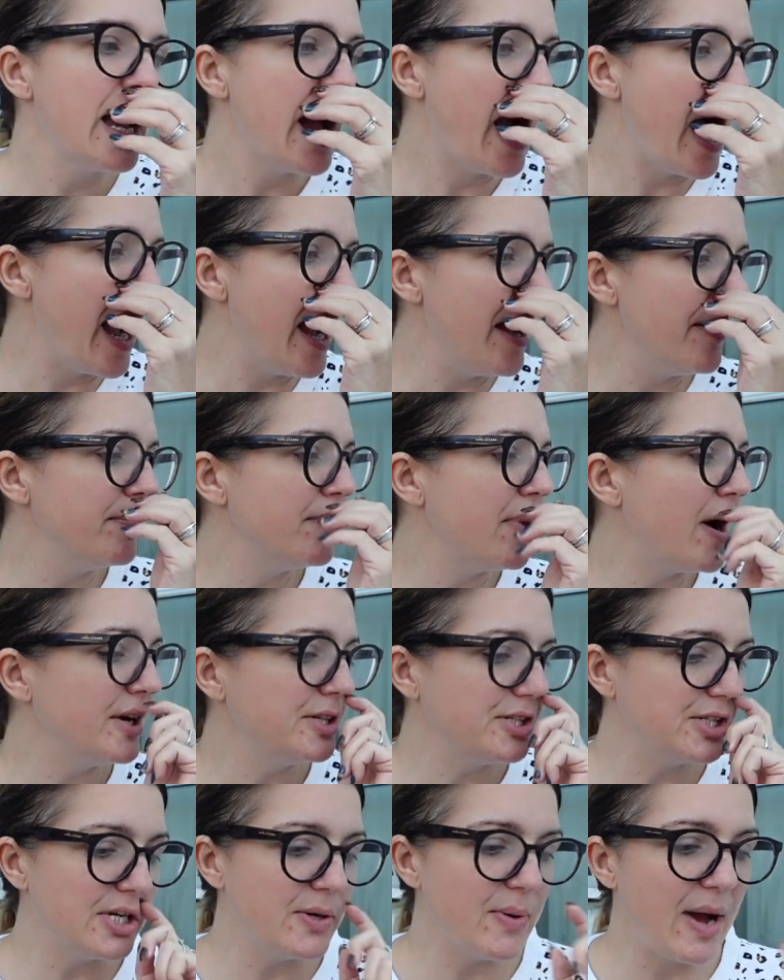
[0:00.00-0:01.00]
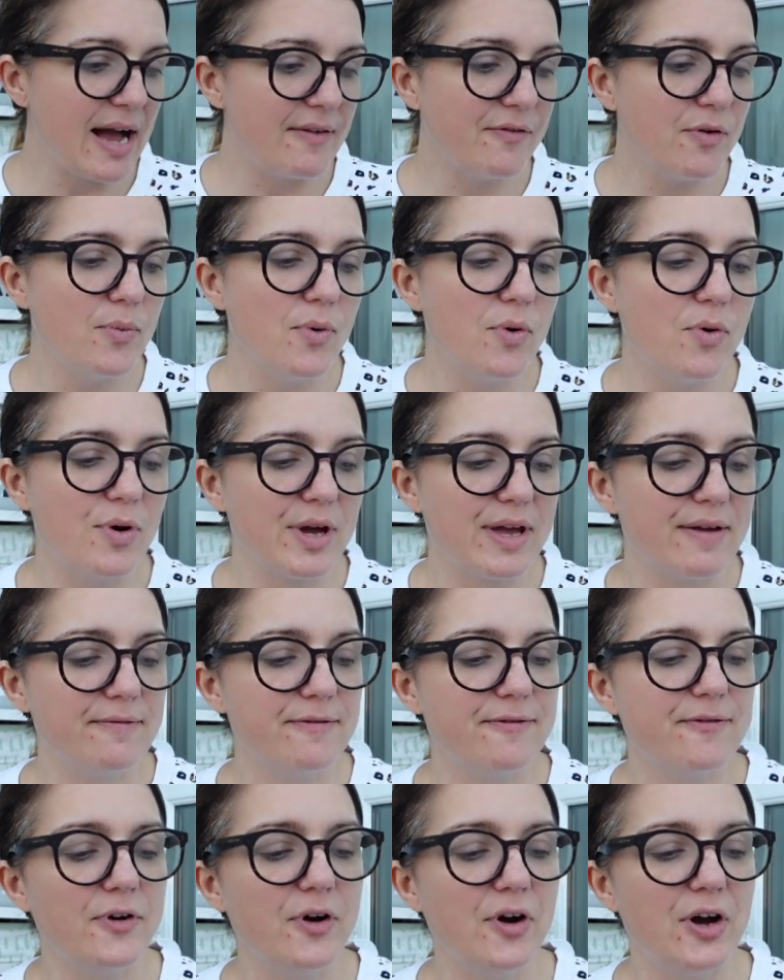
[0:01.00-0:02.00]
I do have a walking
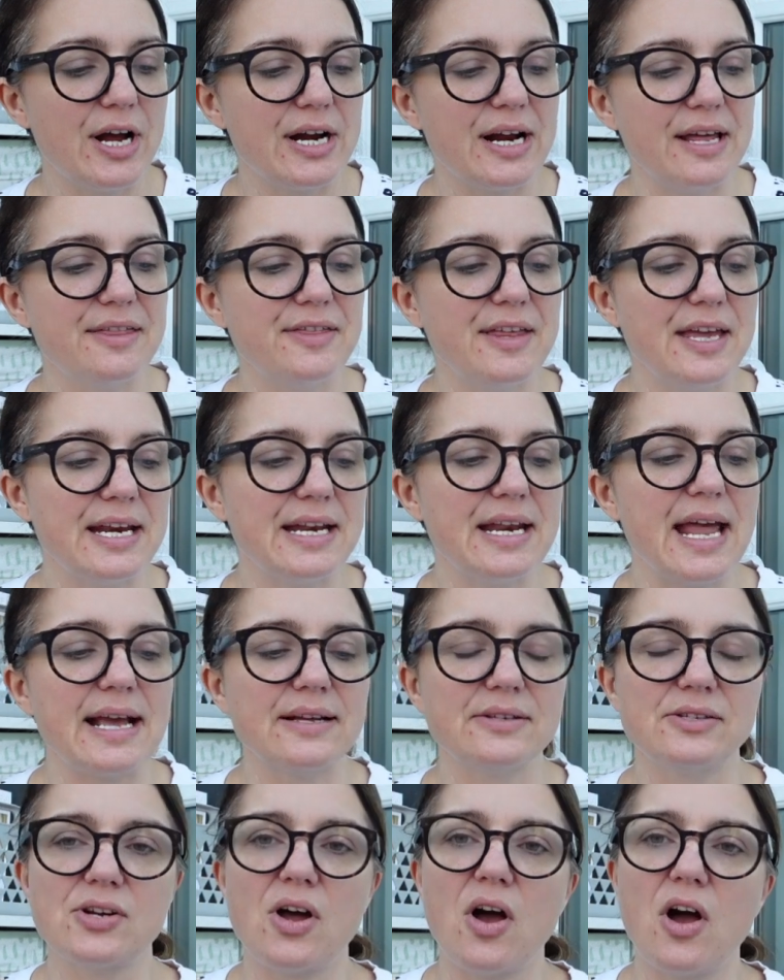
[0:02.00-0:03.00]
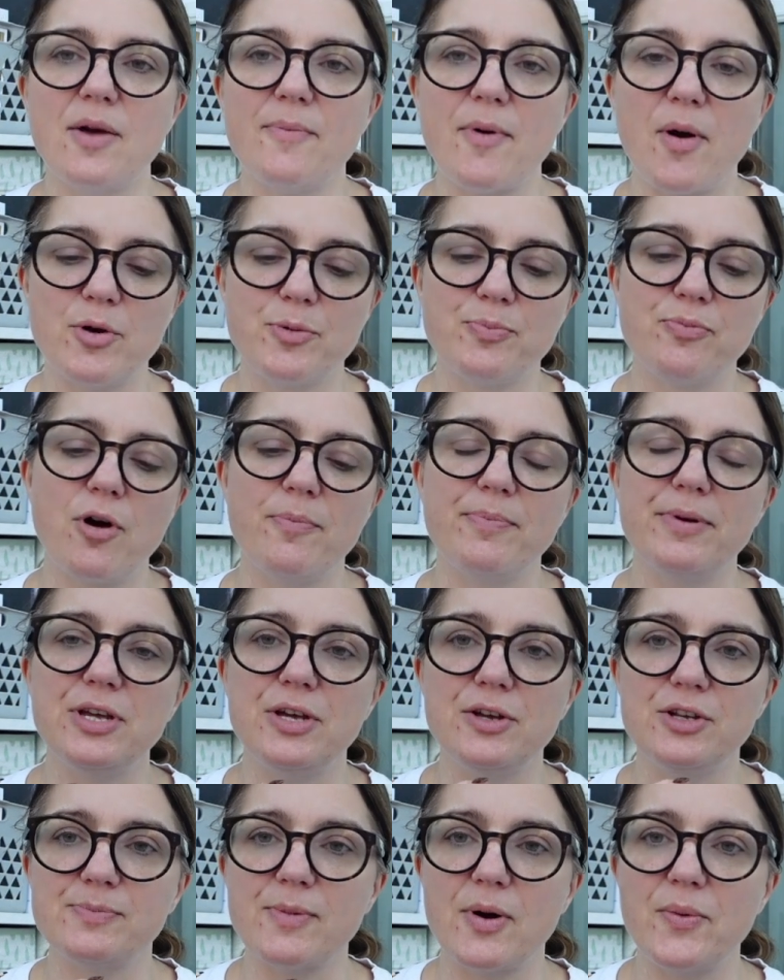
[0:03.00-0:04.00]
foot, and I think next time I would probably
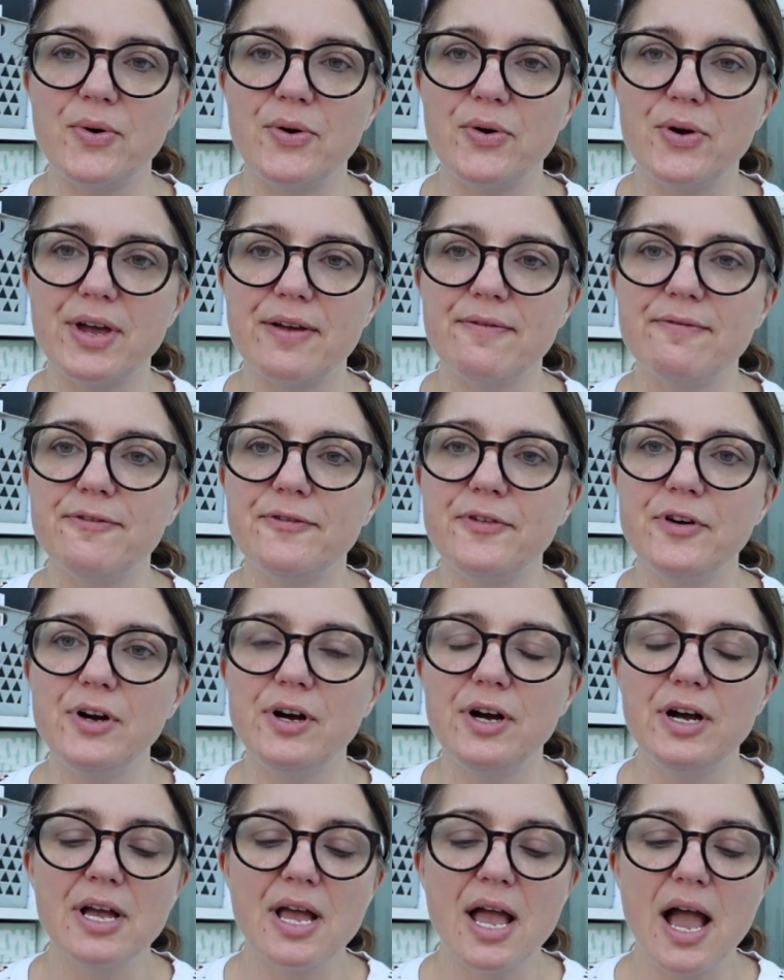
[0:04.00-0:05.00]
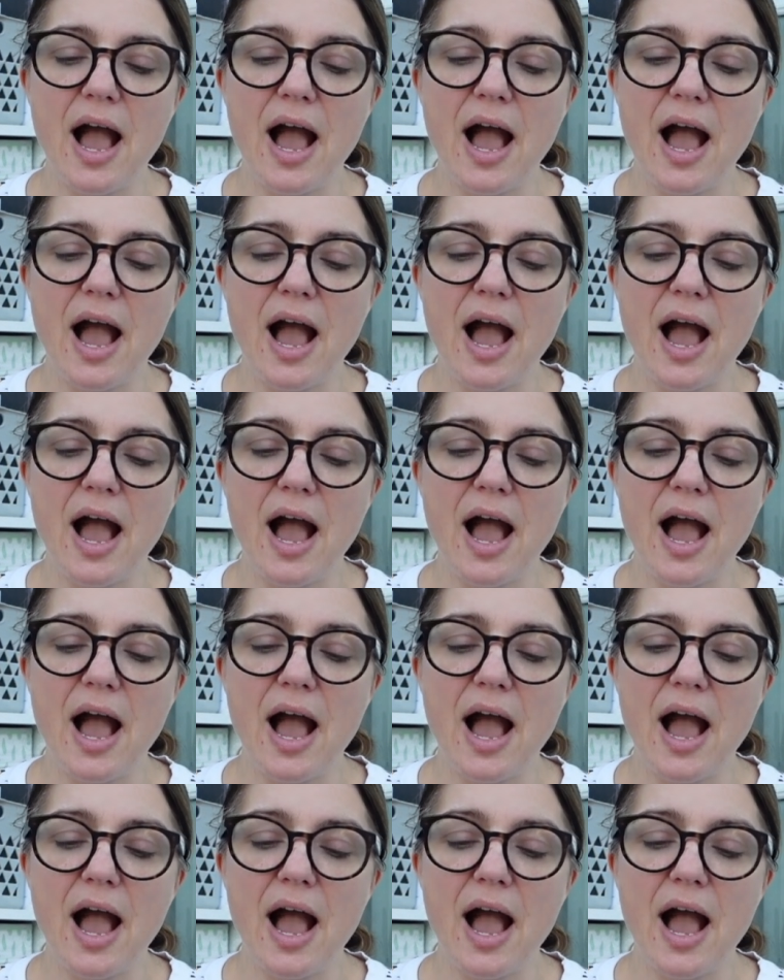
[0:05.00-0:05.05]
use my walking foot.